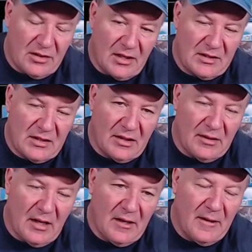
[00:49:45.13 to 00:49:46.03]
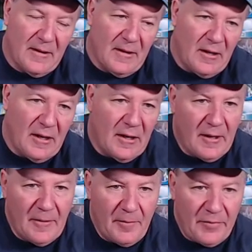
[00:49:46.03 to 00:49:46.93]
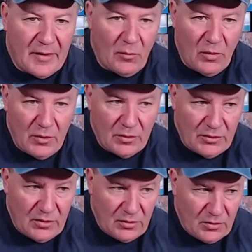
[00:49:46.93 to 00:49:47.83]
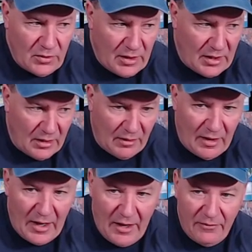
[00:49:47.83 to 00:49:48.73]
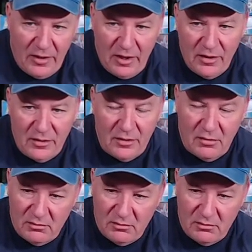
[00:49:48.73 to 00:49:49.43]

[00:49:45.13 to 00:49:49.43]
next Sunday. Um, we will do it live here.